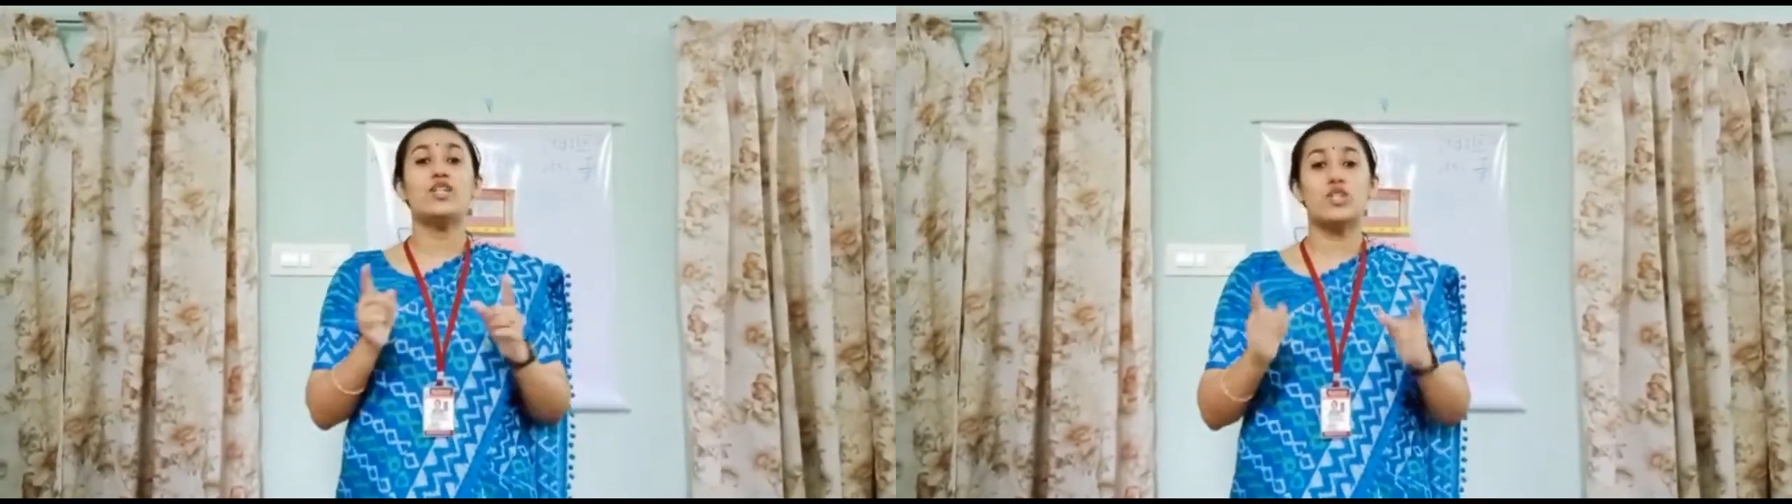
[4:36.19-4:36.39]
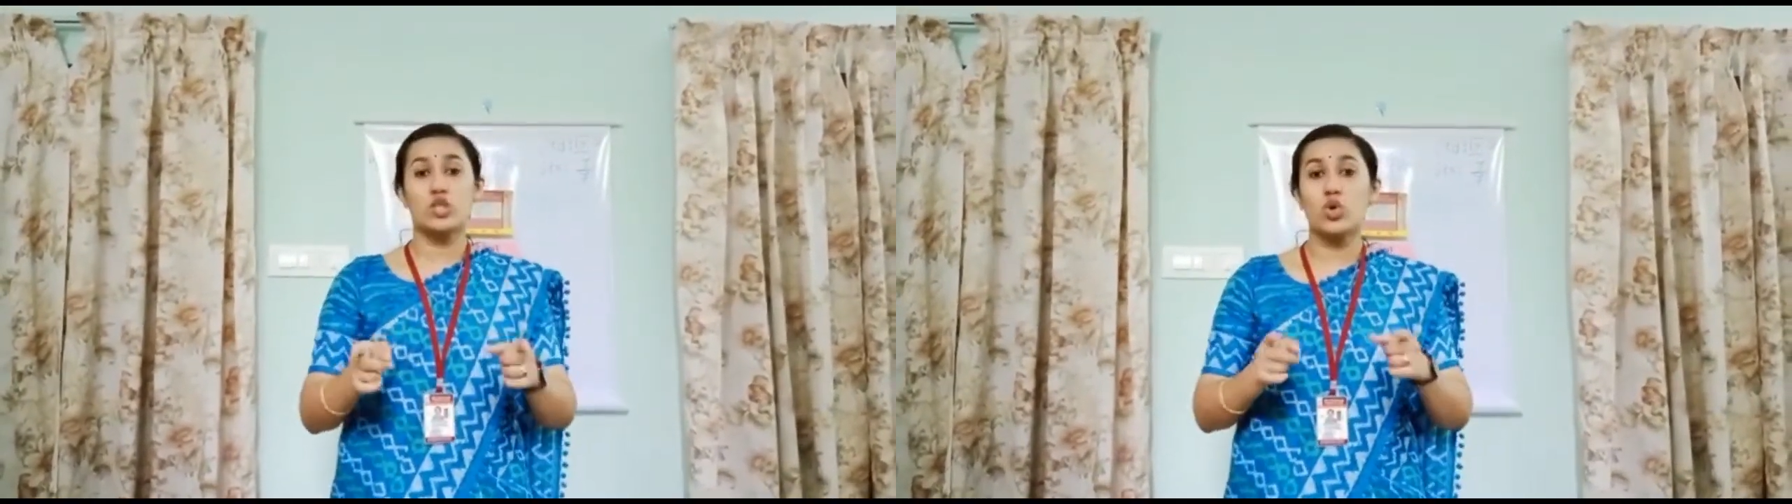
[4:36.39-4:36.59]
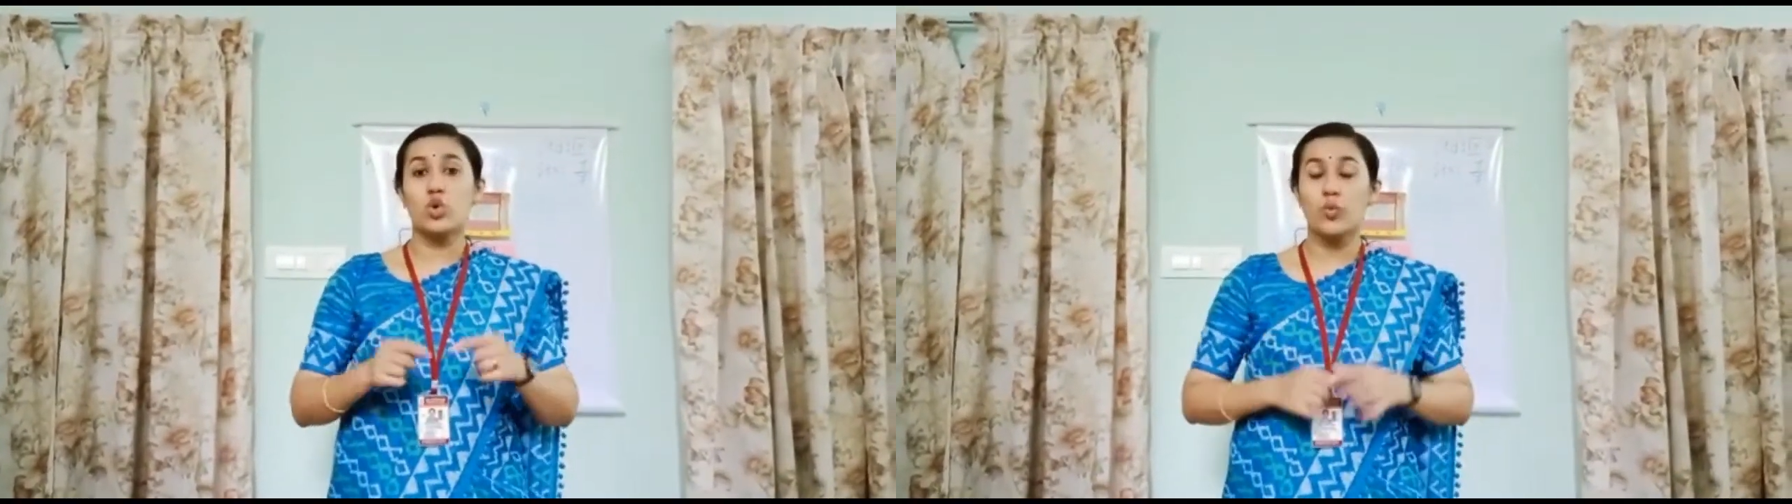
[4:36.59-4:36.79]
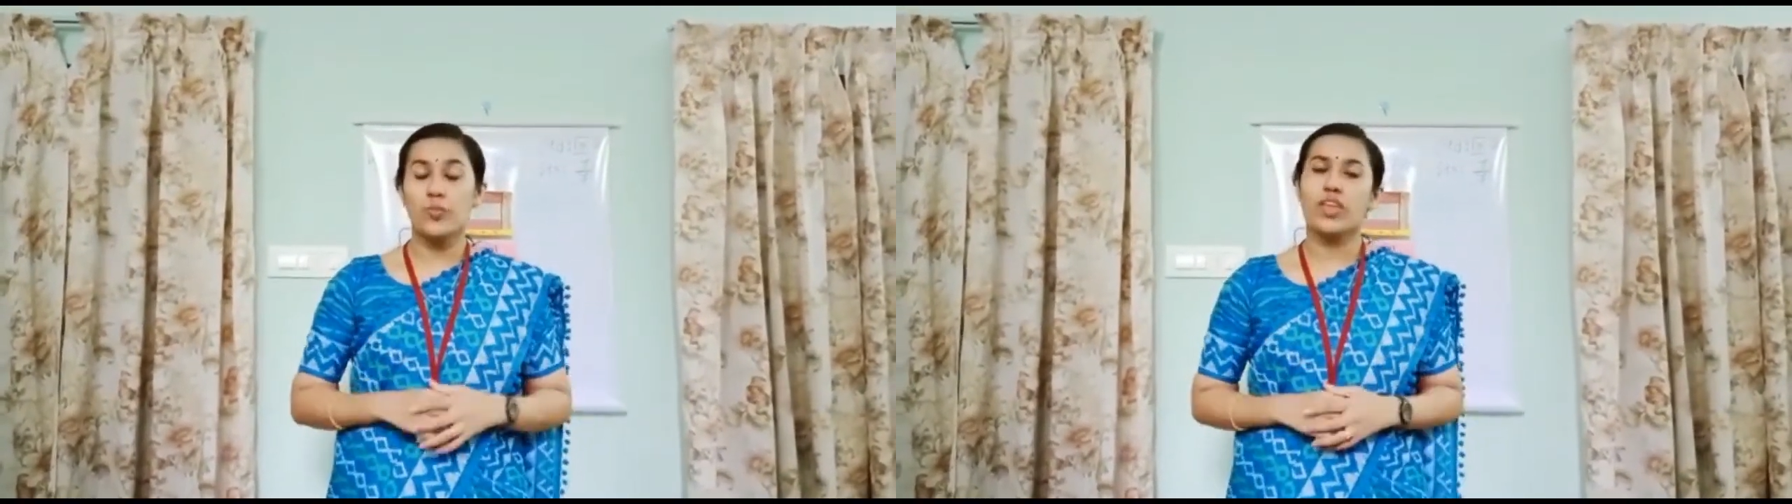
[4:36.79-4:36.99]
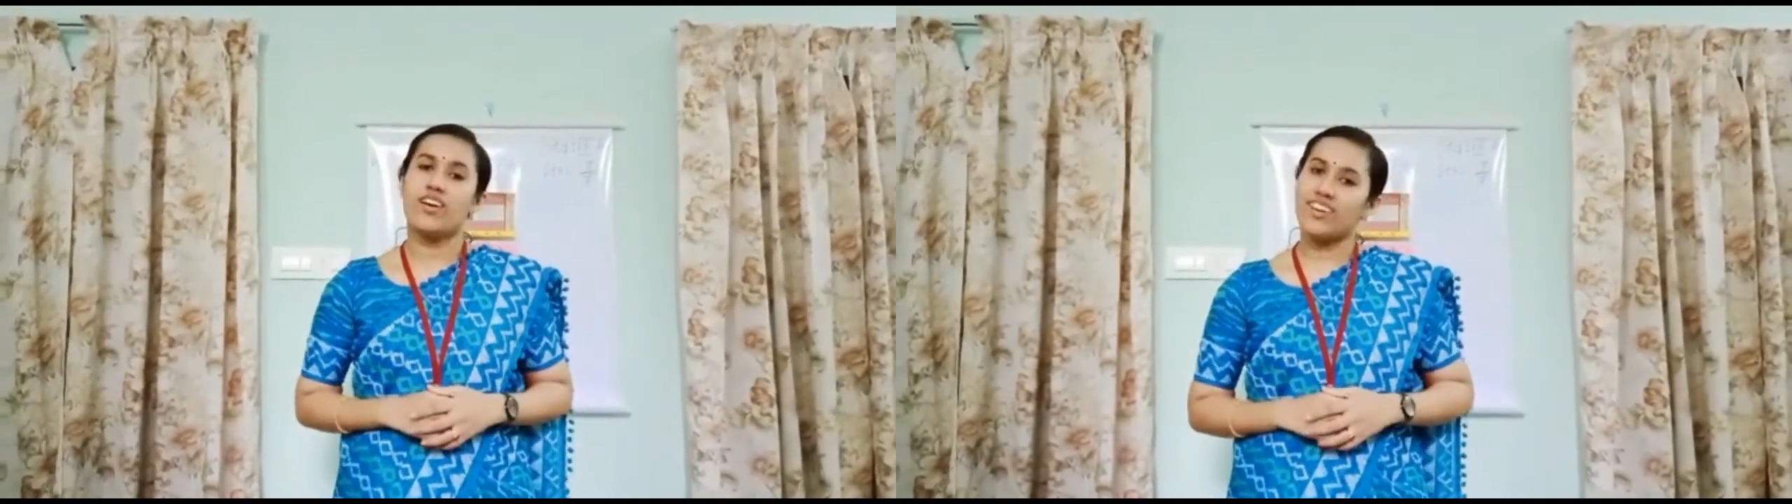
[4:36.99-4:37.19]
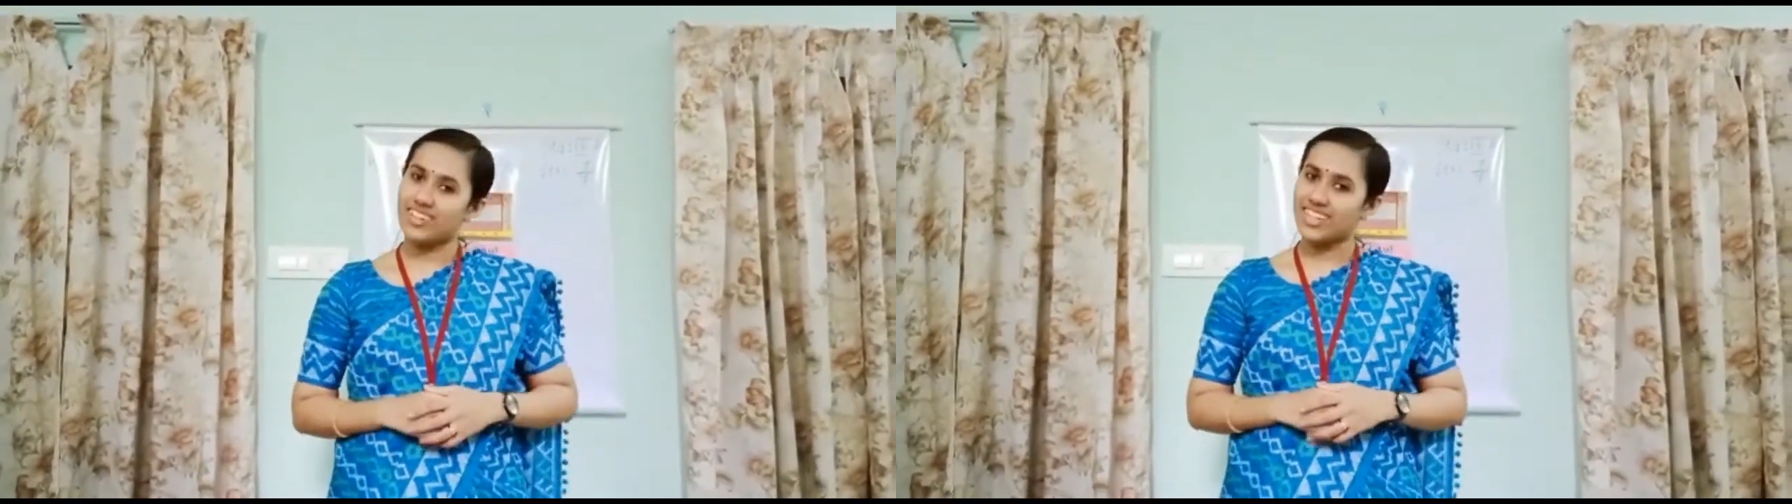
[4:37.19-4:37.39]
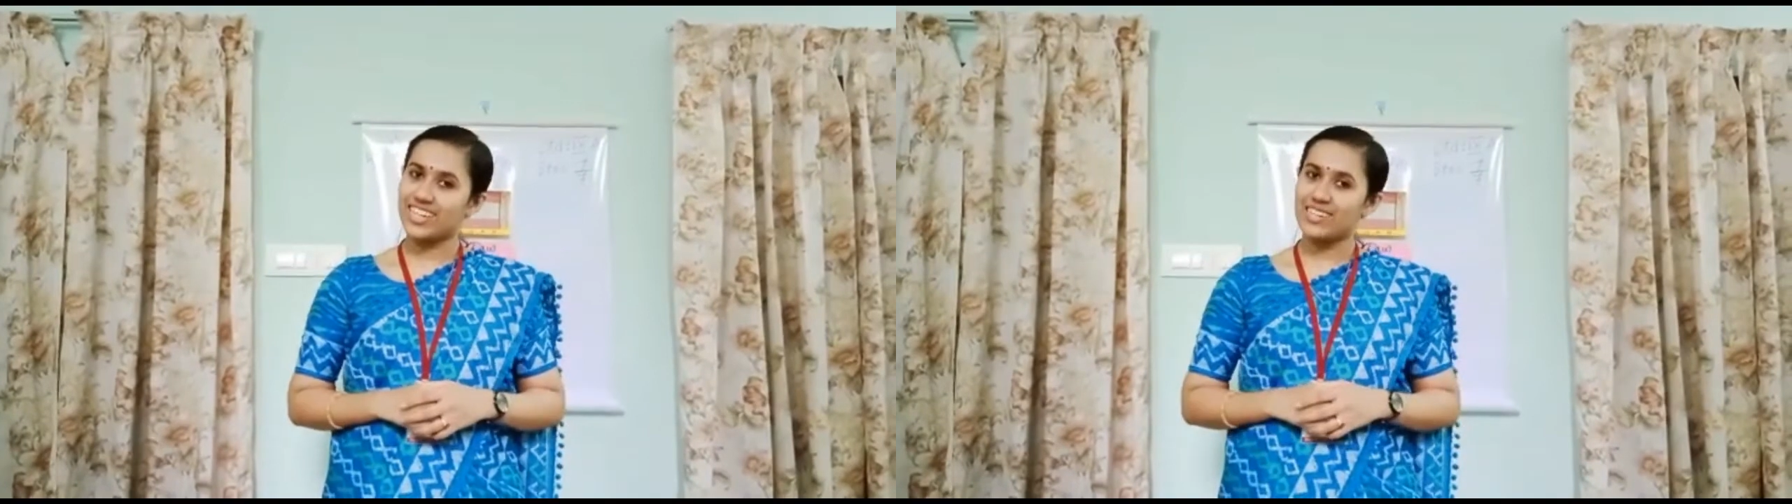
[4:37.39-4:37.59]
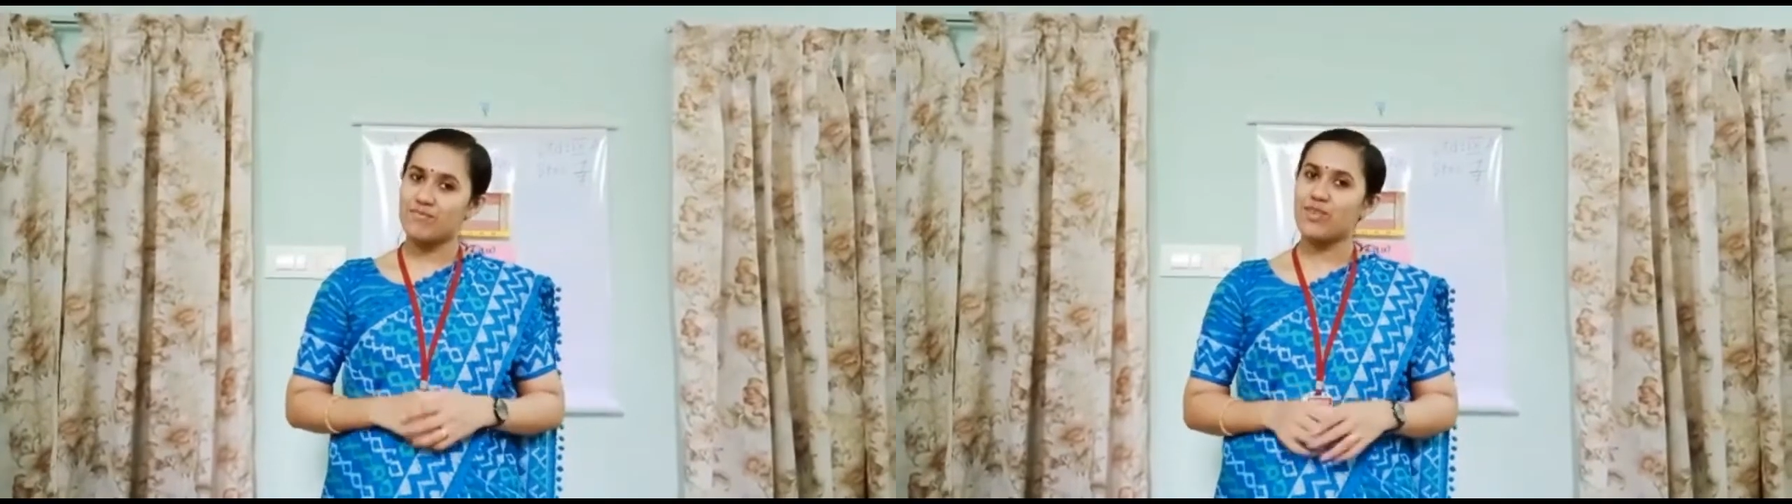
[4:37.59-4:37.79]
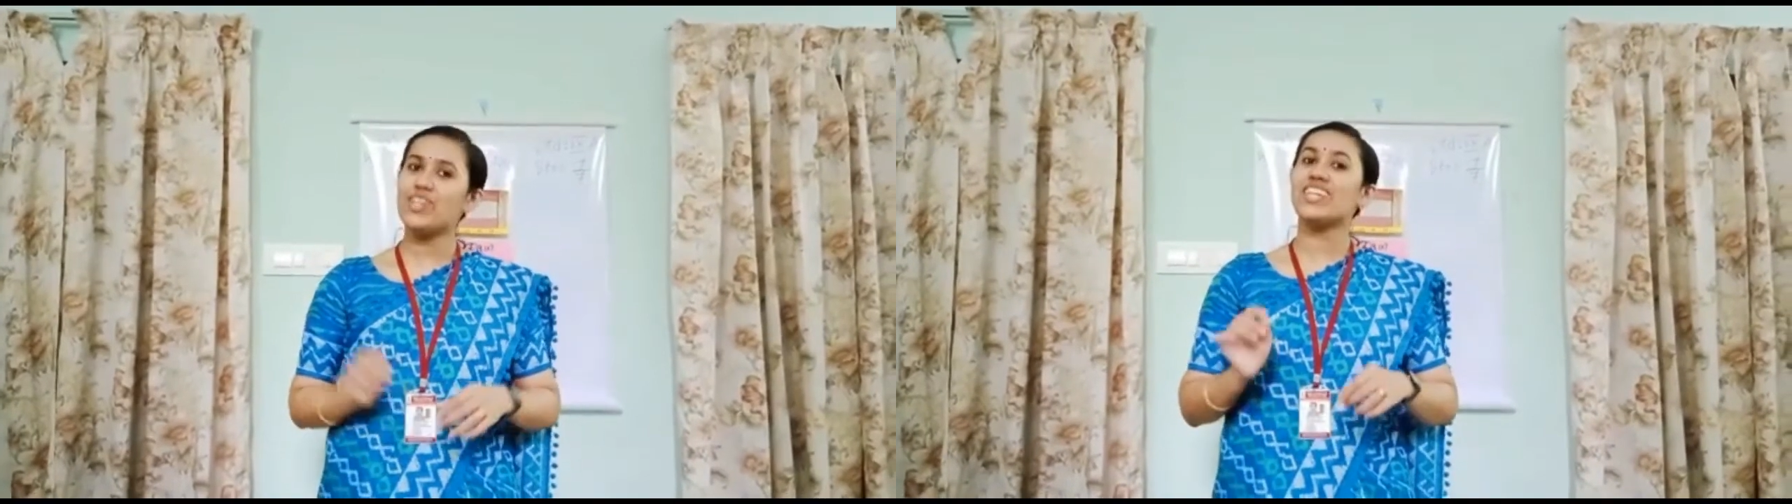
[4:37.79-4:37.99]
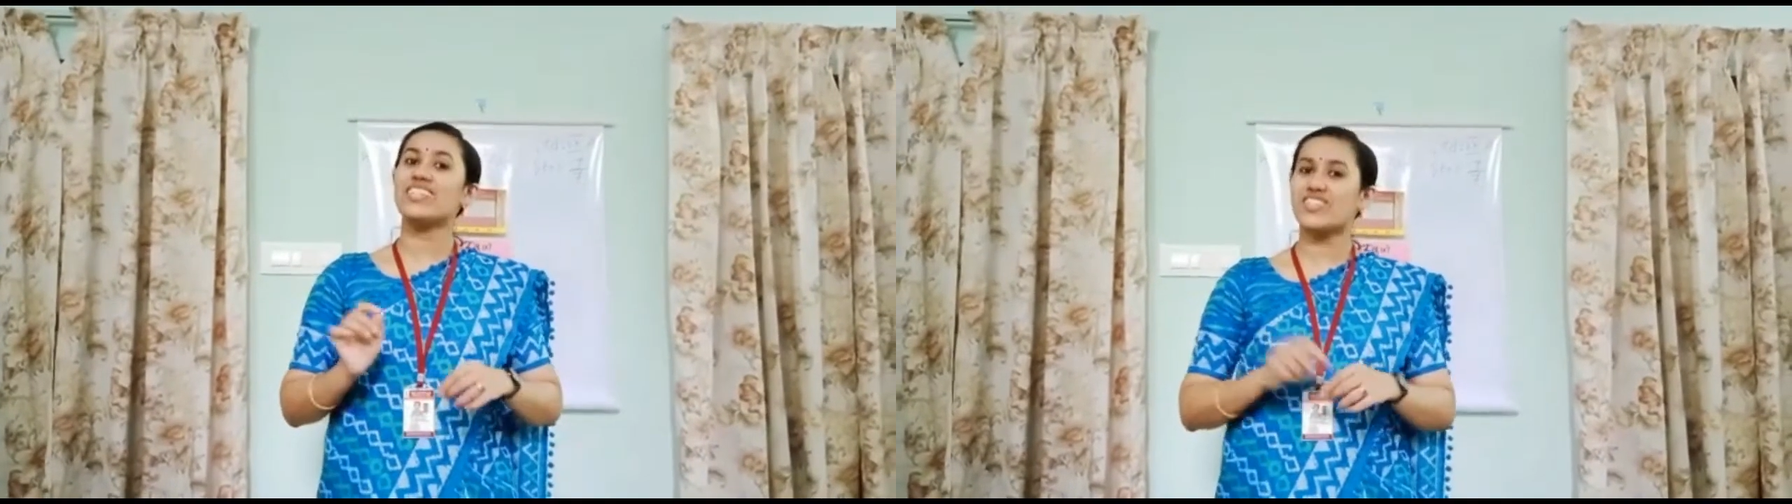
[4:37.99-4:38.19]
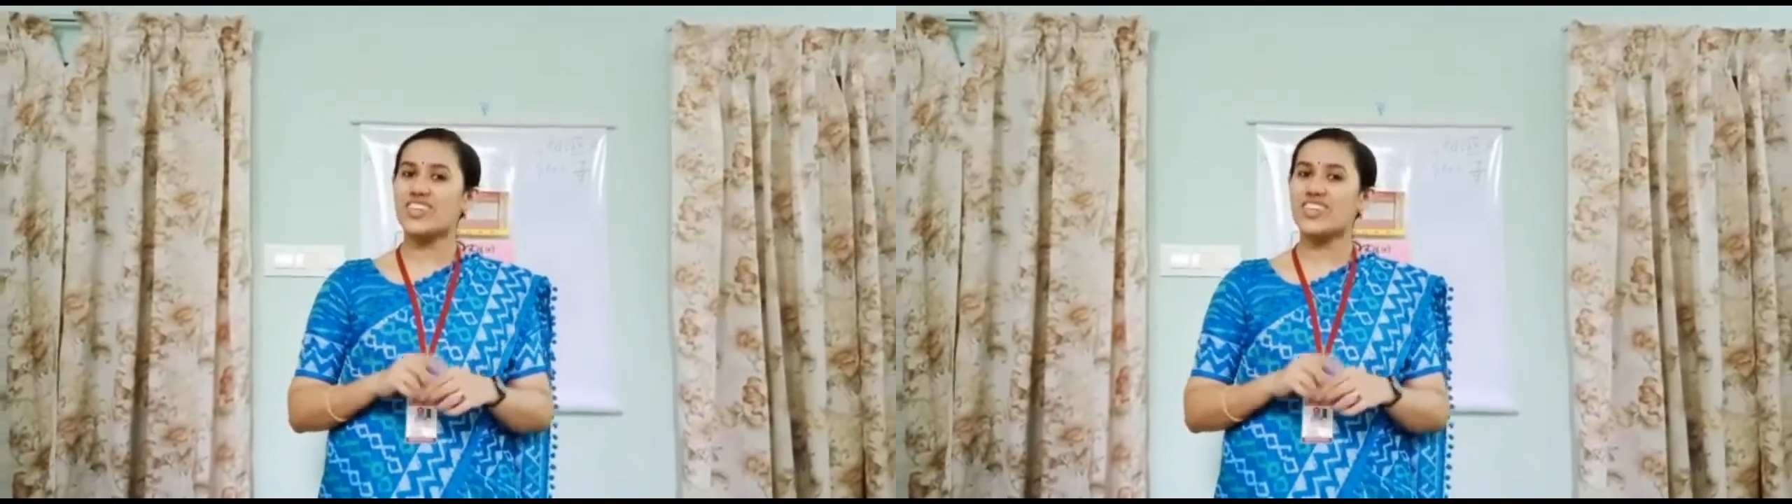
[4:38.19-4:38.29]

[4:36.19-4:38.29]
So, a needle pulling